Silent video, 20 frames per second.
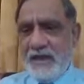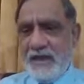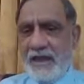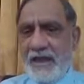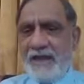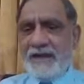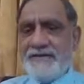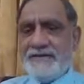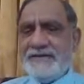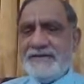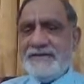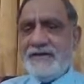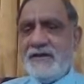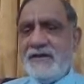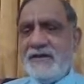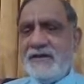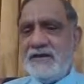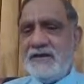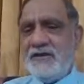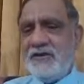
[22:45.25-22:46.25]
and
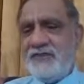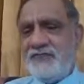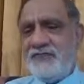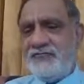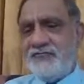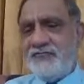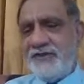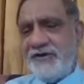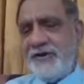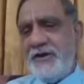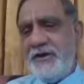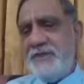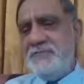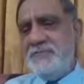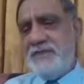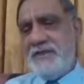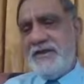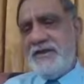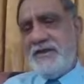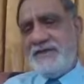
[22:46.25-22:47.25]
their inferred
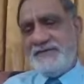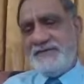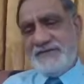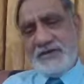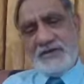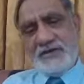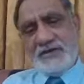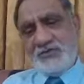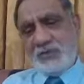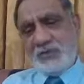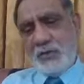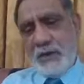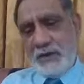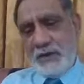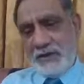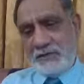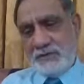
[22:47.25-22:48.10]
meanings as well.